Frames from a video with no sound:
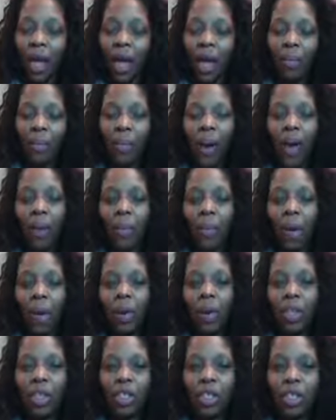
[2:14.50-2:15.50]

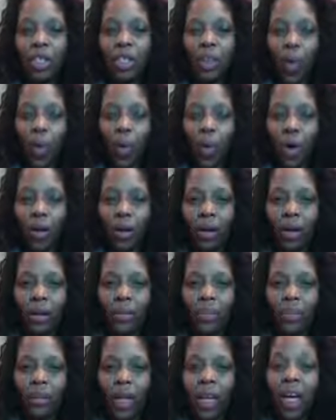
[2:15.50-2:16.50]
bipolar
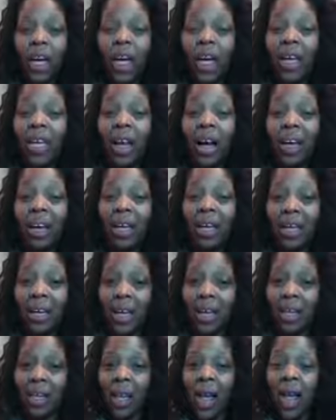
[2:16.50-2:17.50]
disorder,
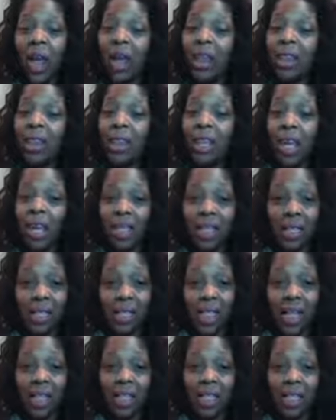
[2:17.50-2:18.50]
again, these
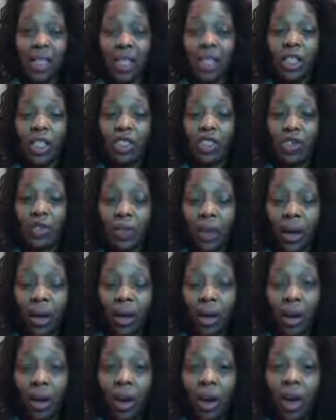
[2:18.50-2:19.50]
things can
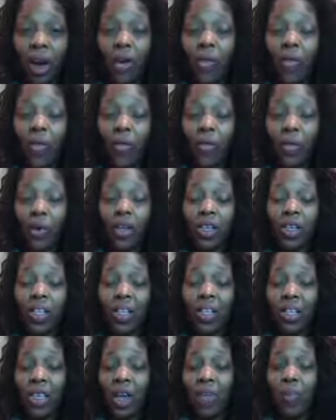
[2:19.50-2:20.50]
trigger for
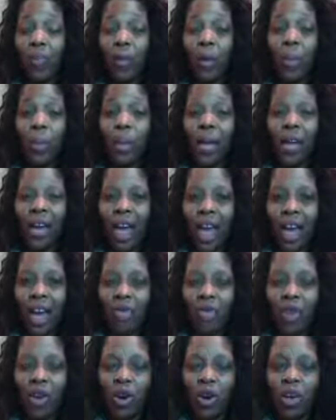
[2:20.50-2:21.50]
sinful
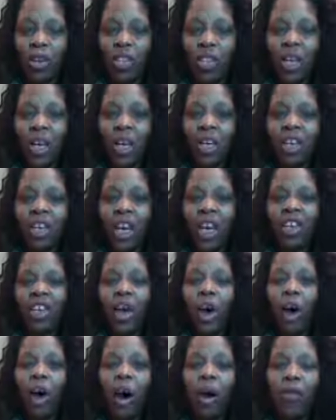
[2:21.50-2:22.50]
behaviors that
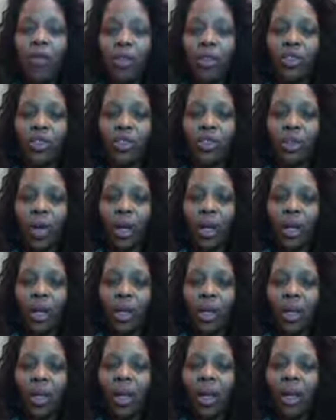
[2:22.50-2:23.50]
you're often
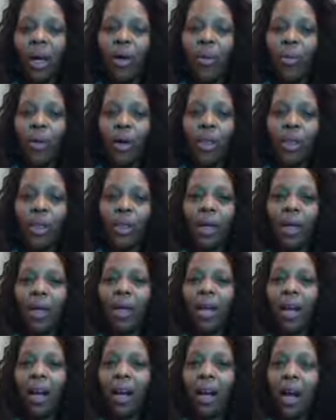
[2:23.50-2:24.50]
struggling
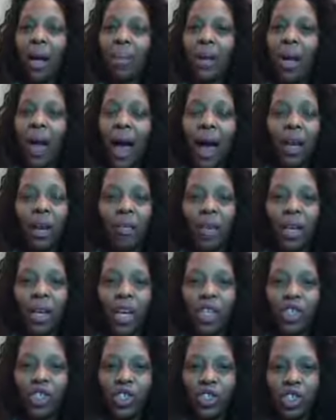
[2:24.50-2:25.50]
within coming out of a
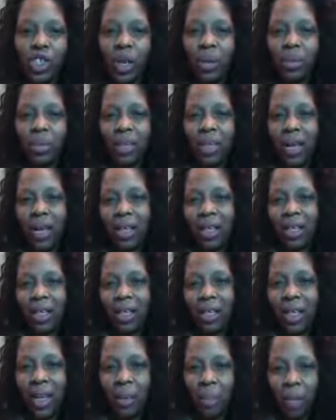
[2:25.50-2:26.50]
relationship, trying to
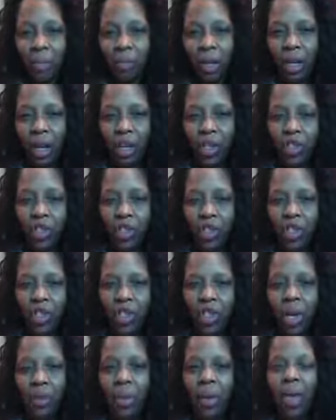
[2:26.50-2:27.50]
keep a
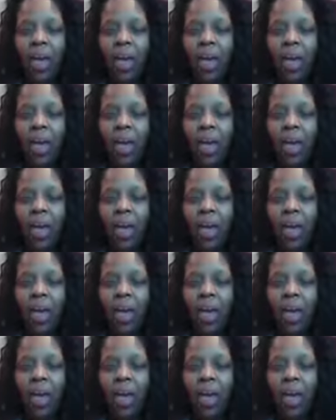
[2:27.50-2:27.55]
relationship.